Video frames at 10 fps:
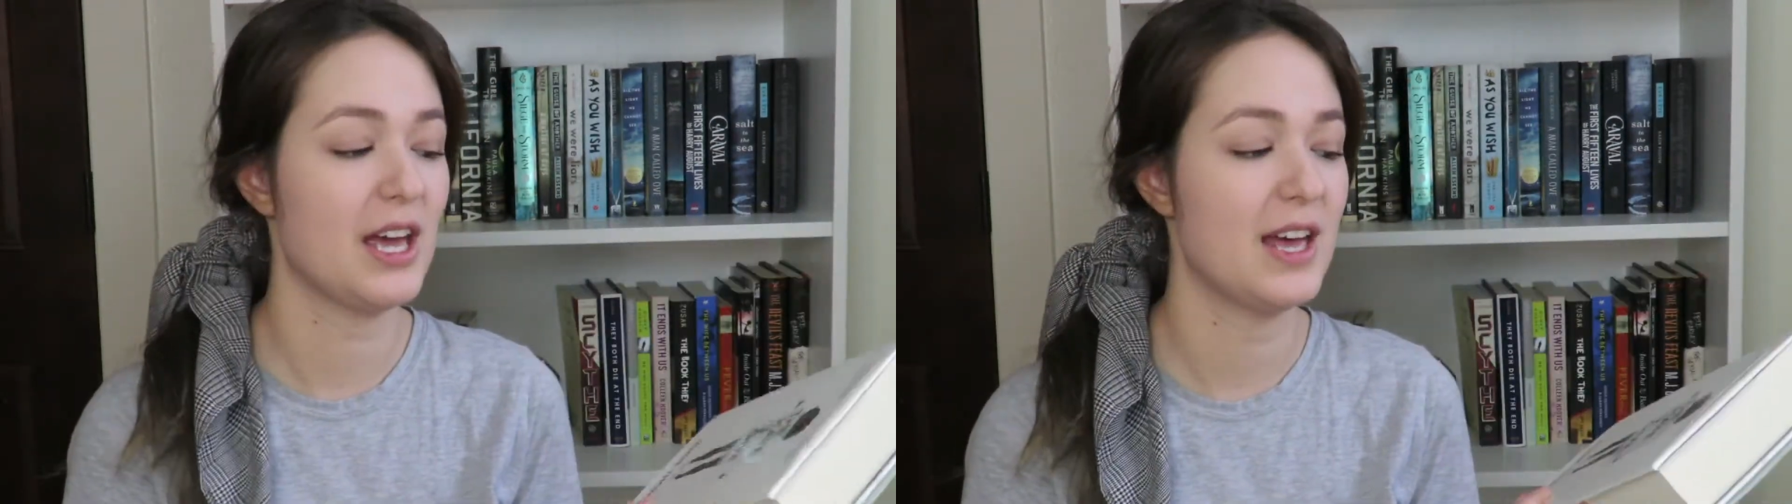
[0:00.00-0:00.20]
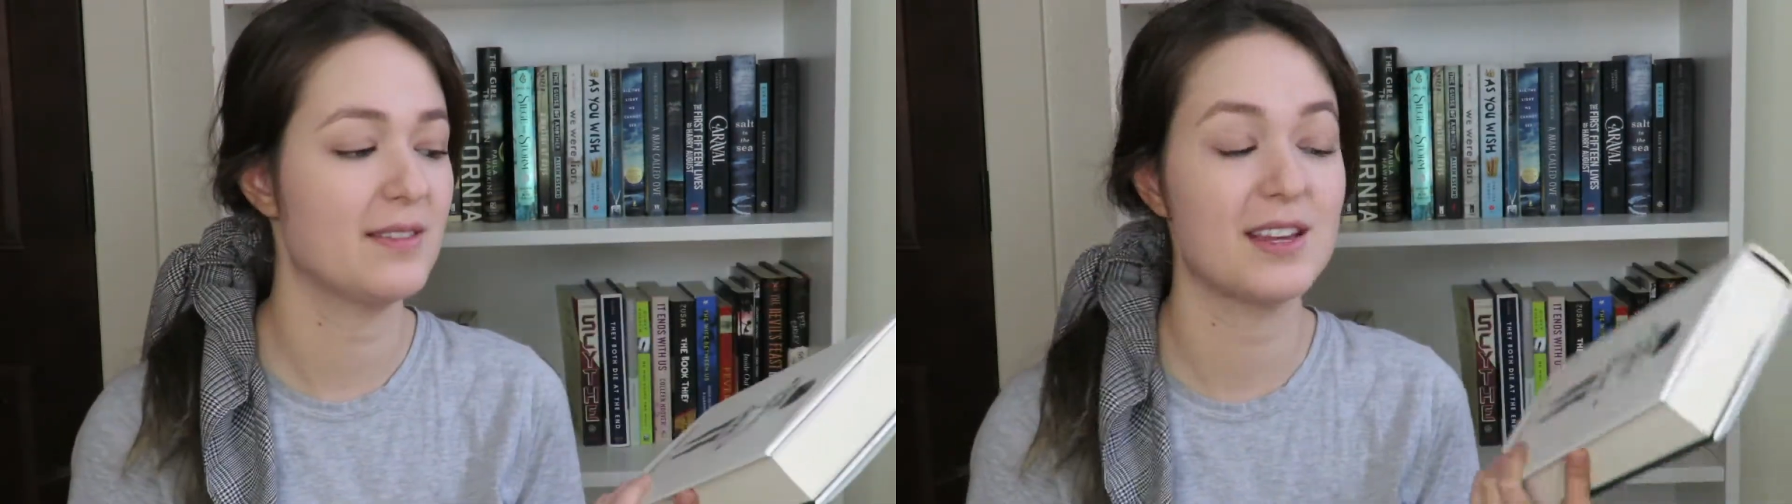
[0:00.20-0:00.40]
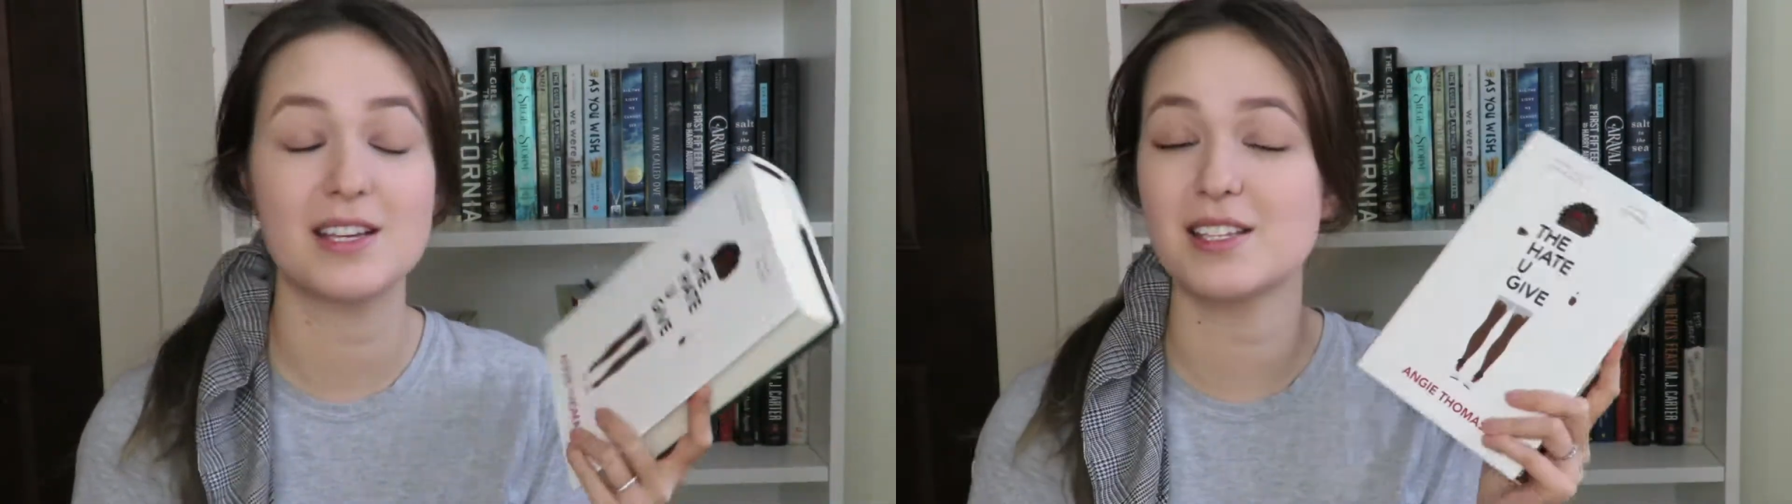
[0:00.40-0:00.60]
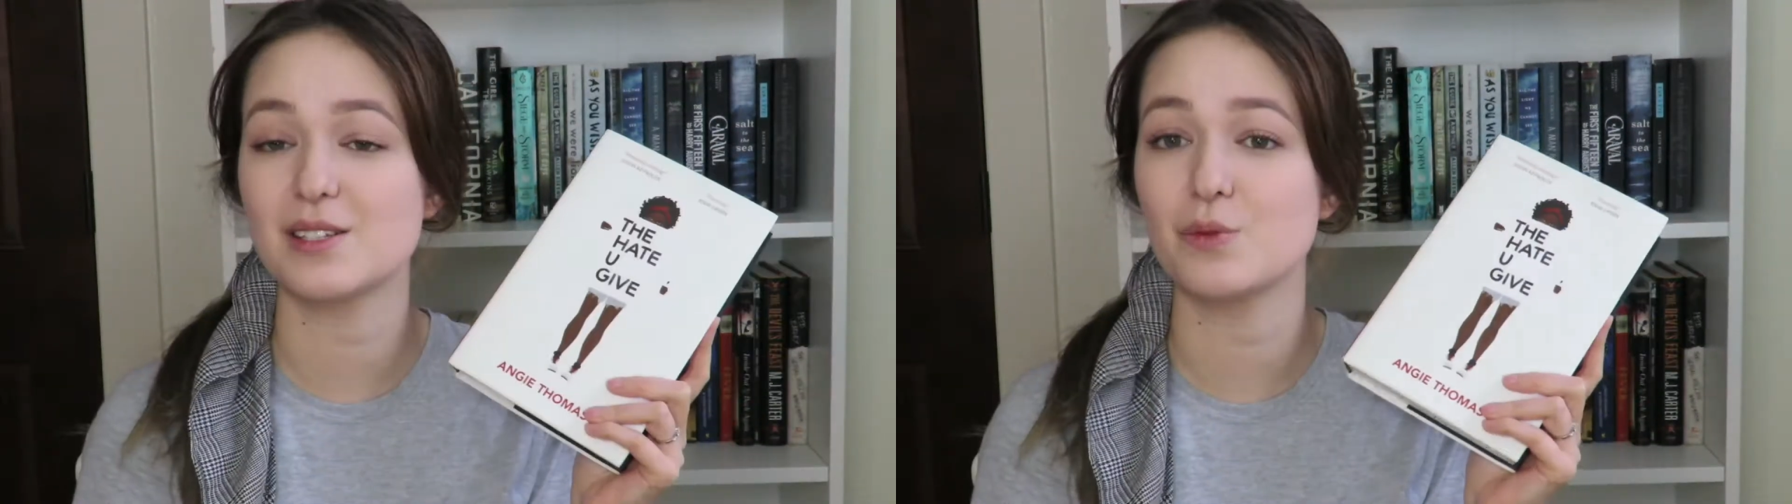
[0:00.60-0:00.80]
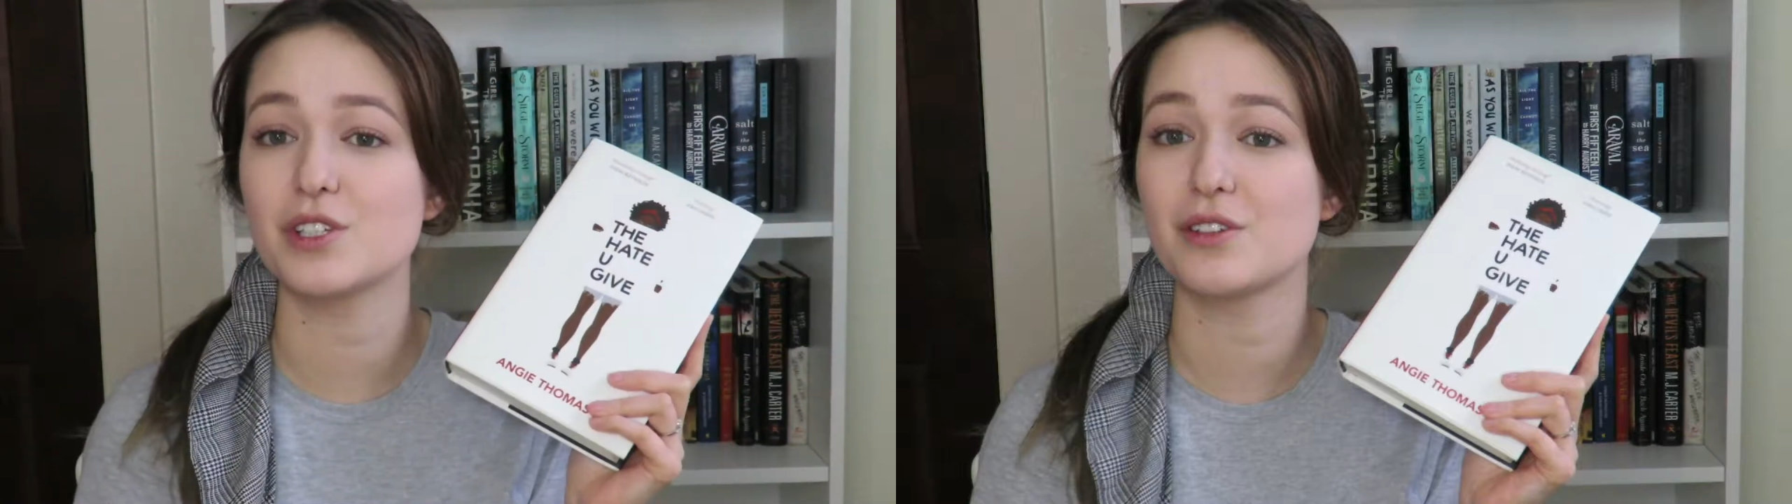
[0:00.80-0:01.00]
and
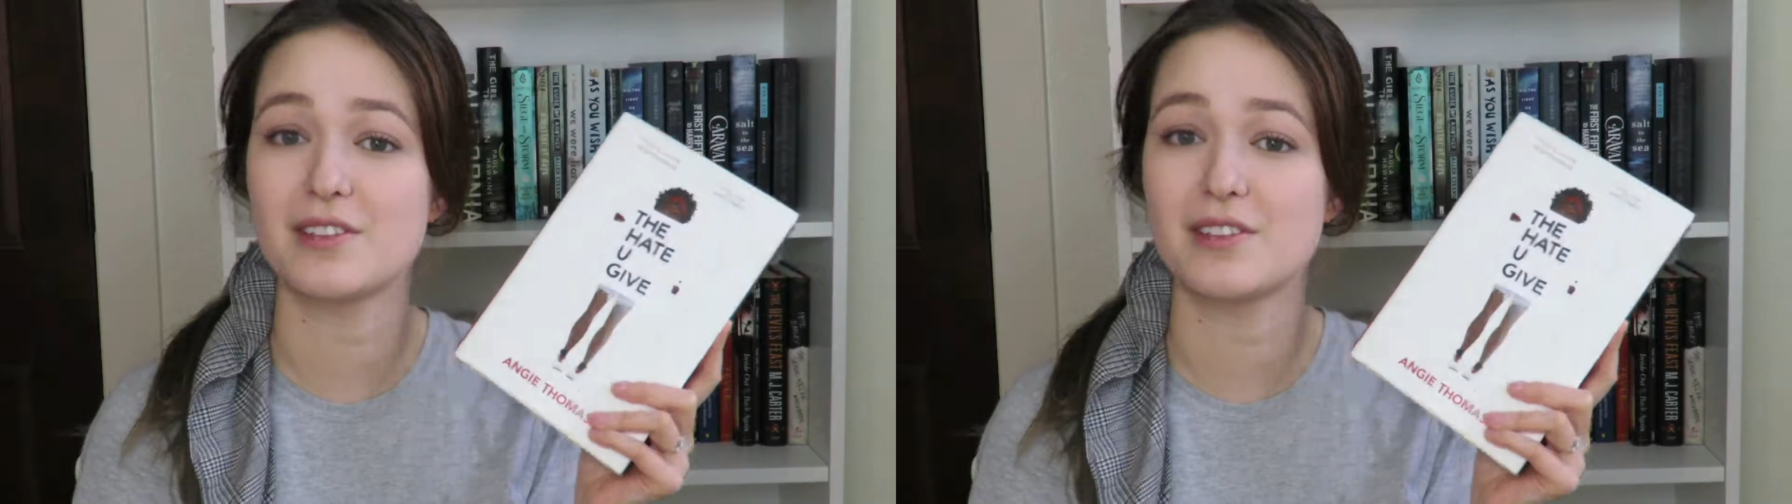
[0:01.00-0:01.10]
this was